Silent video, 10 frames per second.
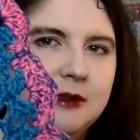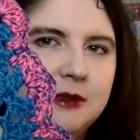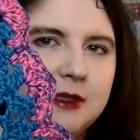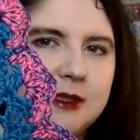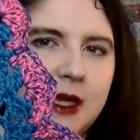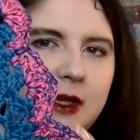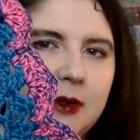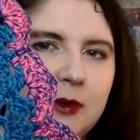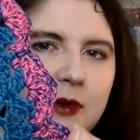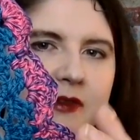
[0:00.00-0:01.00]
so
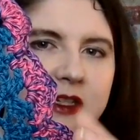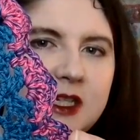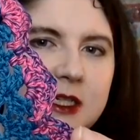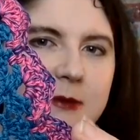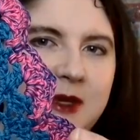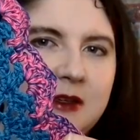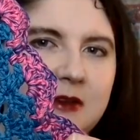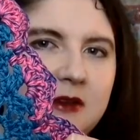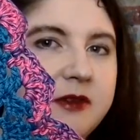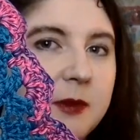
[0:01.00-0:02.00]
I've had to use a bit
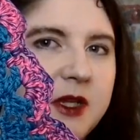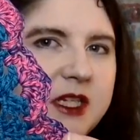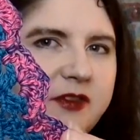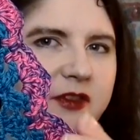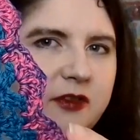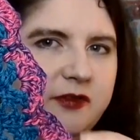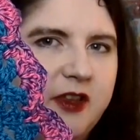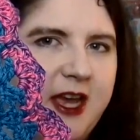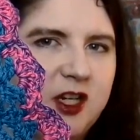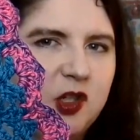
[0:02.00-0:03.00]
of something different for
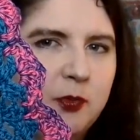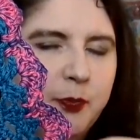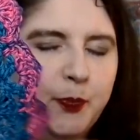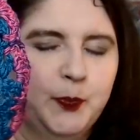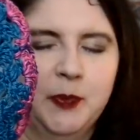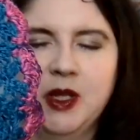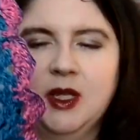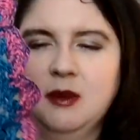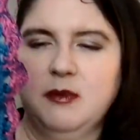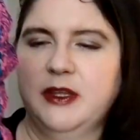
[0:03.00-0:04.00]
the edge.
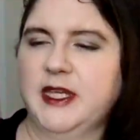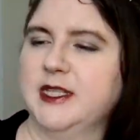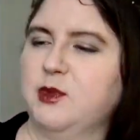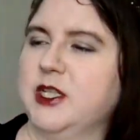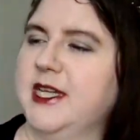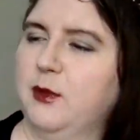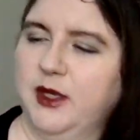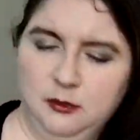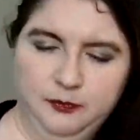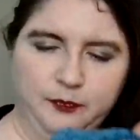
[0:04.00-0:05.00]
But I think it's worked out well.